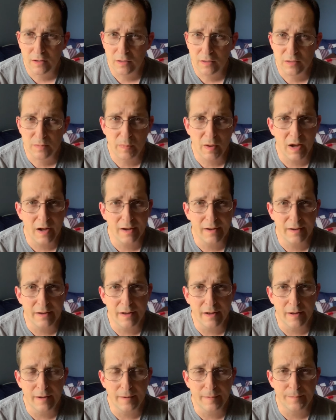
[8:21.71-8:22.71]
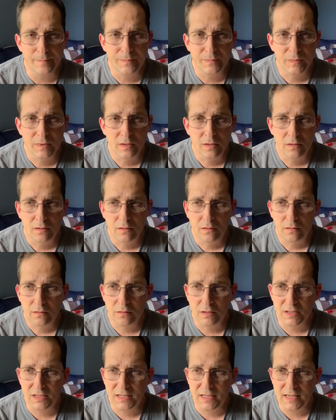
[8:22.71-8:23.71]
It's by
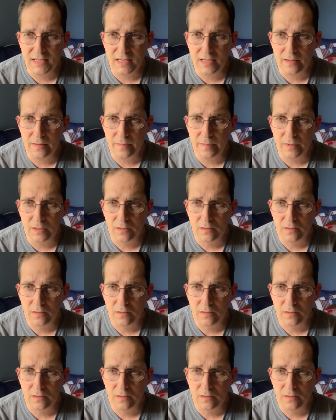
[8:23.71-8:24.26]
the team.